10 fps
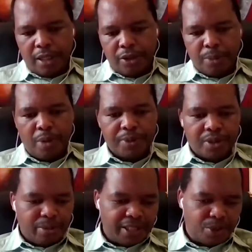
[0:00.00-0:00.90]
your
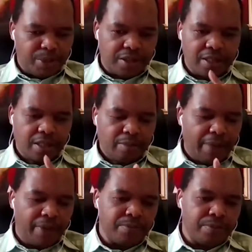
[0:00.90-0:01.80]
property management
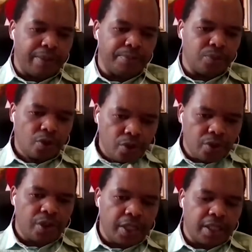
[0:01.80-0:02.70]
system, I'm
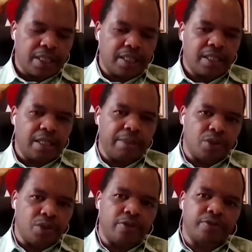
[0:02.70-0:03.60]
curious in
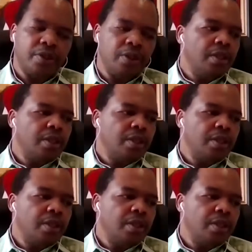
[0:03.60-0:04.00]
terms of,